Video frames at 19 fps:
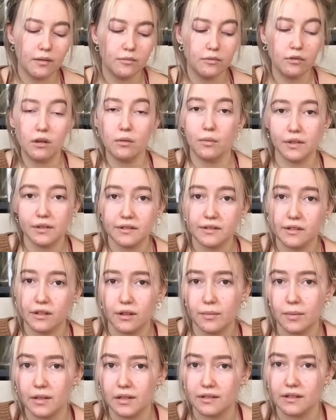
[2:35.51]
them all at once though
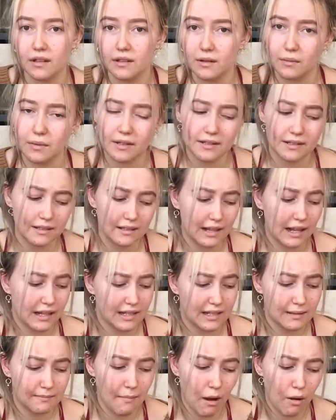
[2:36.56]
because otherwise they
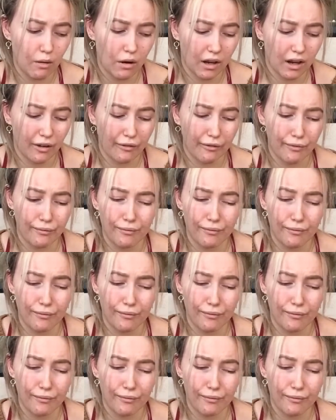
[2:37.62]
smell like a